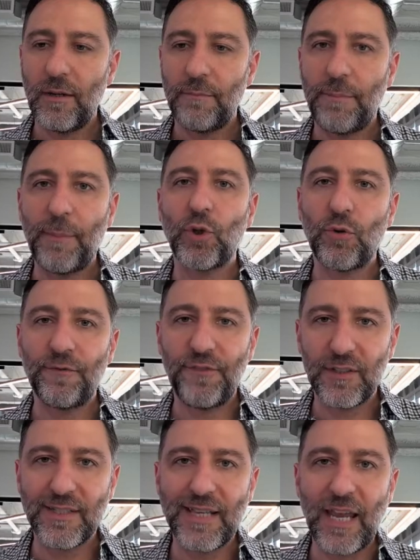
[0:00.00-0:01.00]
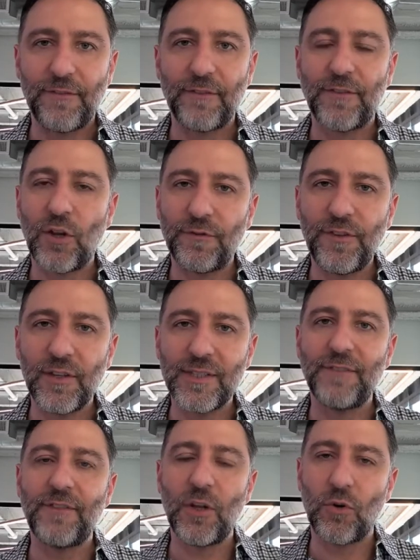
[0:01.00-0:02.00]
People don't feel safe. If they don't feel
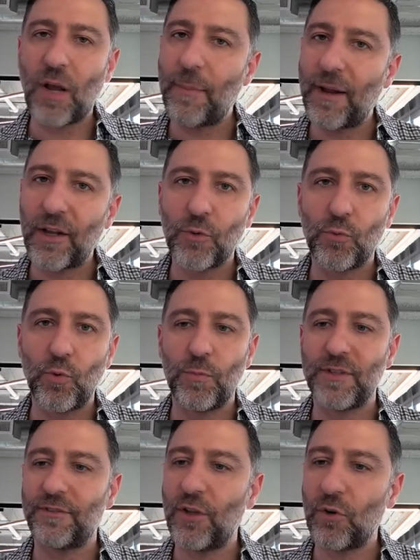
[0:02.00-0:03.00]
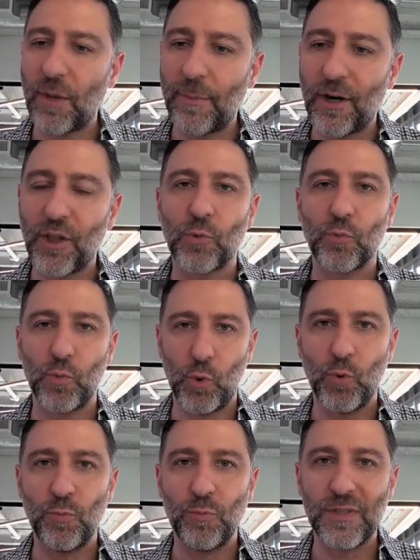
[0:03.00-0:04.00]
safe, they don't come out of their rooms. If they don't come out of their
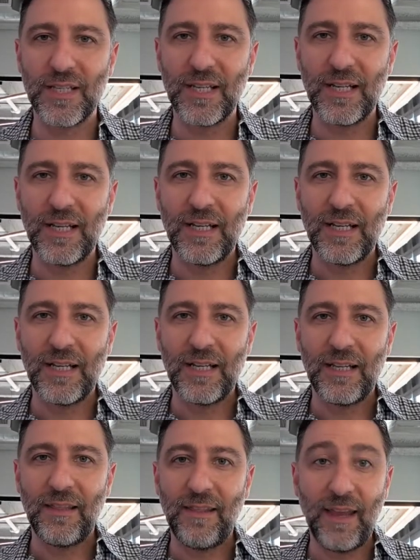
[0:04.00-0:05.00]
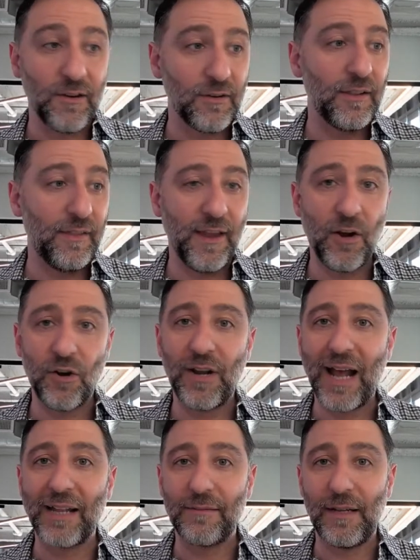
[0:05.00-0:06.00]
rooms, they are
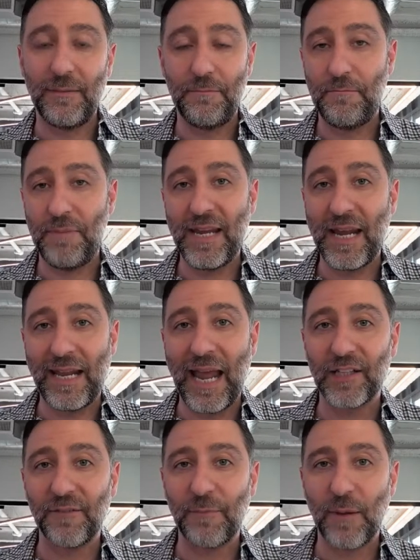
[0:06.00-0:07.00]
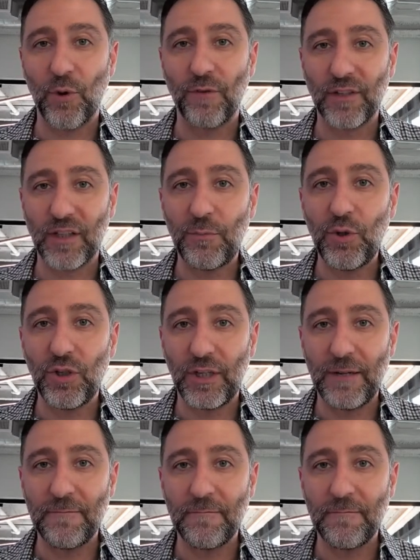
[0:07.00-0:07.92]
not being an active member of the community.